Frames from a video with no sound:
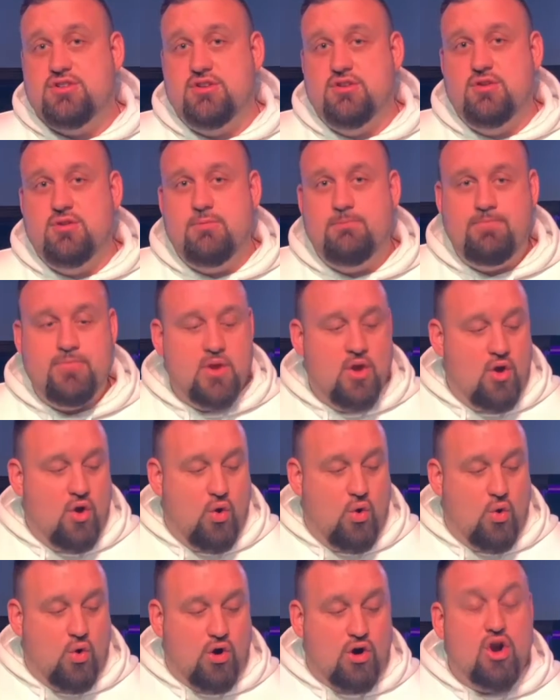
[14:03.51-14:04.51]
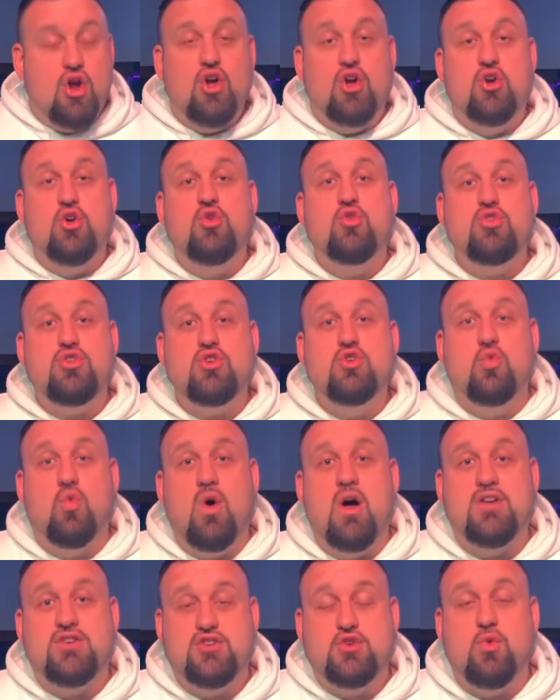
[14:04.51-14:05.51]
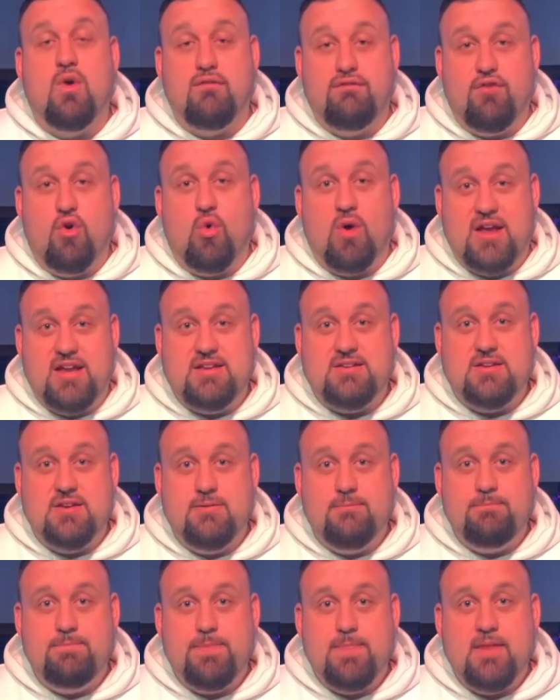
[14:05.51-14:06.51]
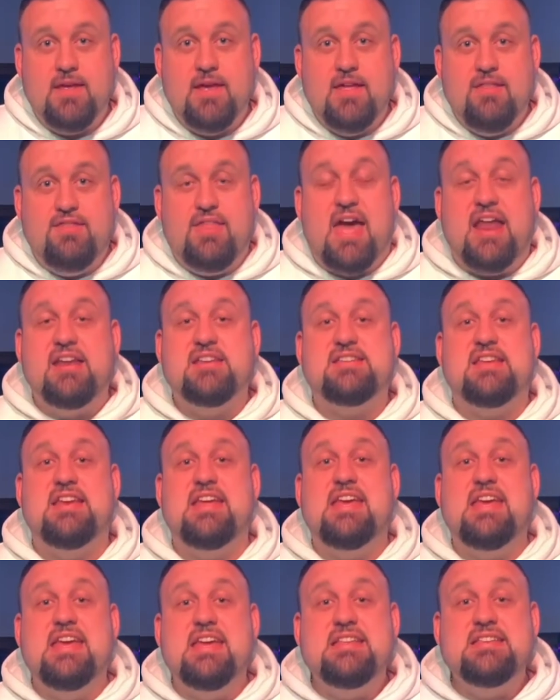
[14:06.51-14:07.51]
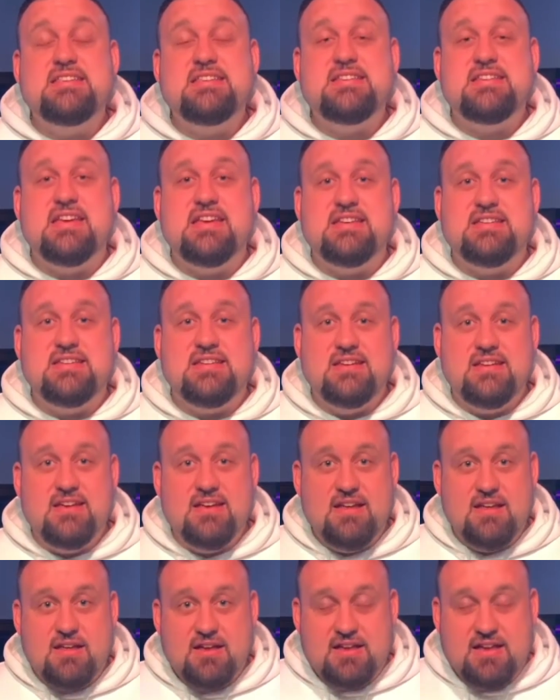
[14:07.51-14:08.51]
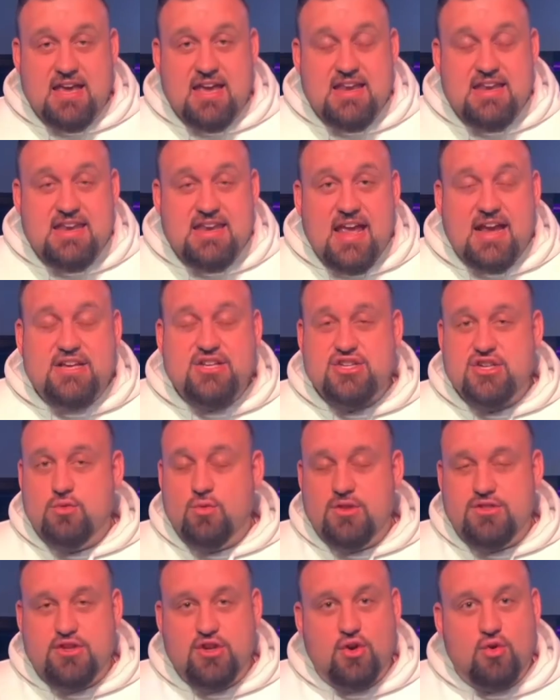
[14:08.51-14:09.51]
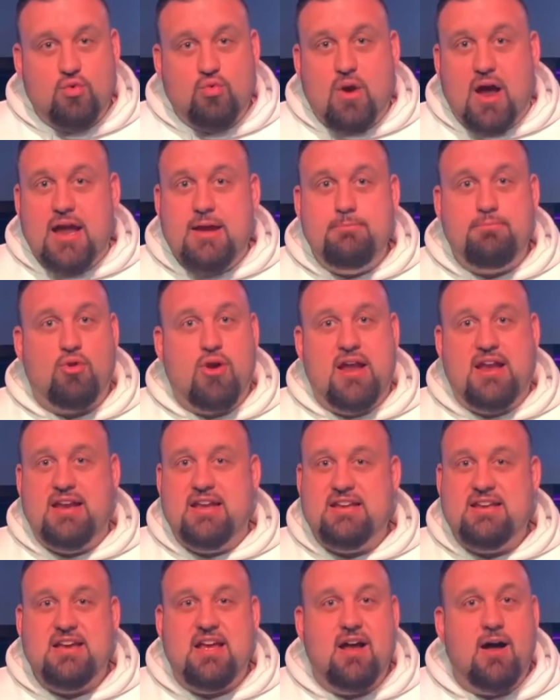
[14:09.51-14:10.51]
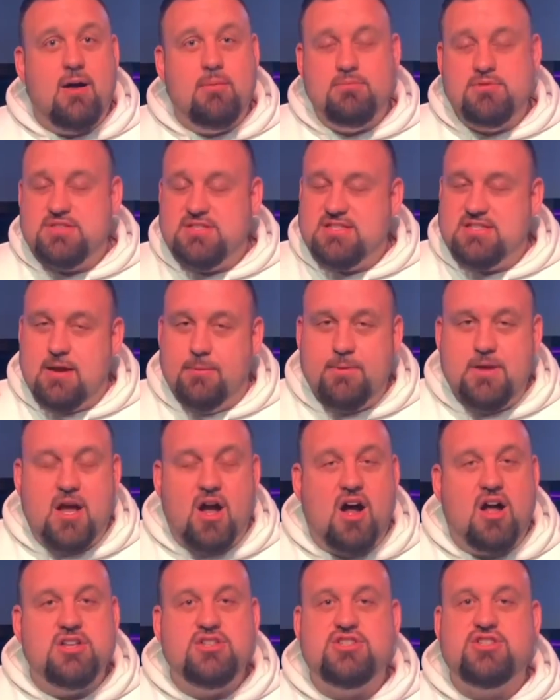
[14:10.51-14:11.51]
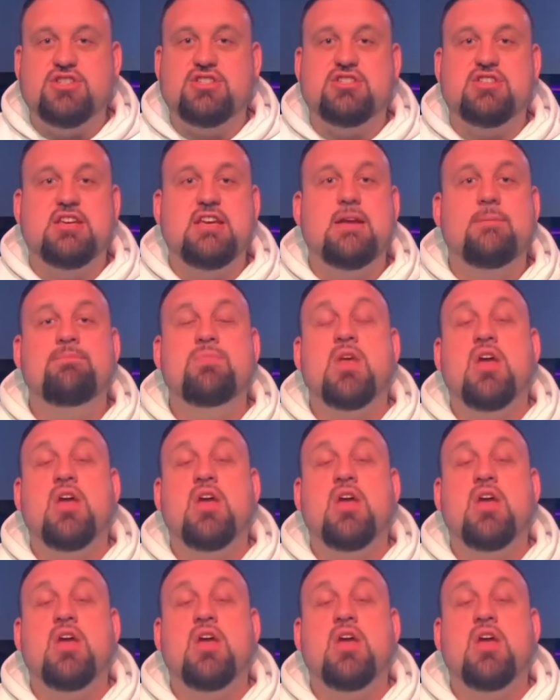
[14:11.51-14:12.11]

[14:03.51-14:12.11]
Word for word: to, or who you want to avoid. That is an instant connection with your right brain. It comes subconsciously.